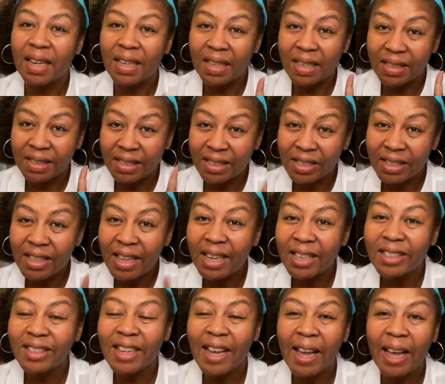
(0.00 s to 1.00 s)
Until
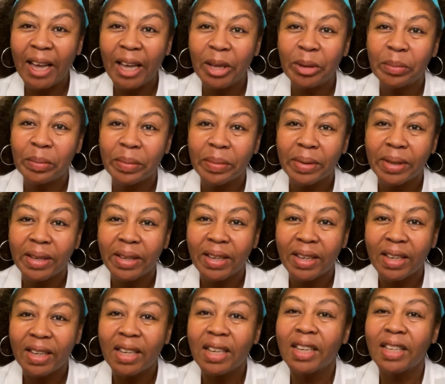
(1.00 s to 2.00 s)
next time,
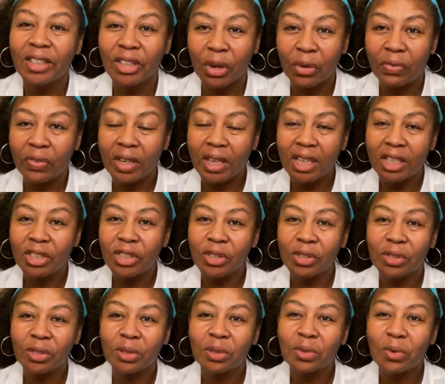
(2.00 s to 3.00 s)
don't forget to
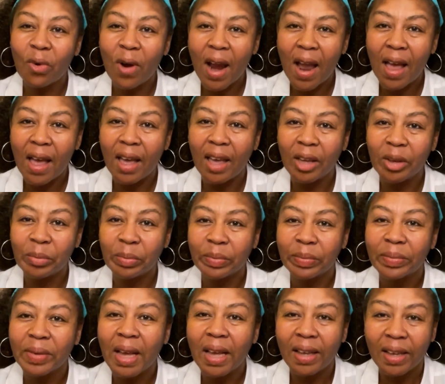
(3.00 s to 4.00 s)
subscribe
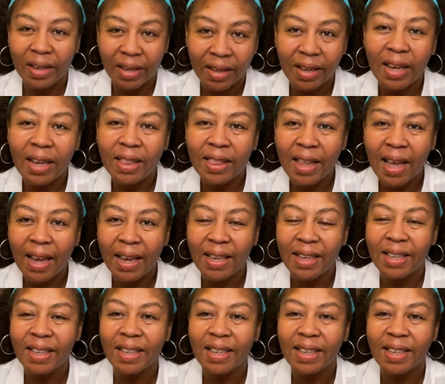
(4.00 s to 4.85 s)
and like.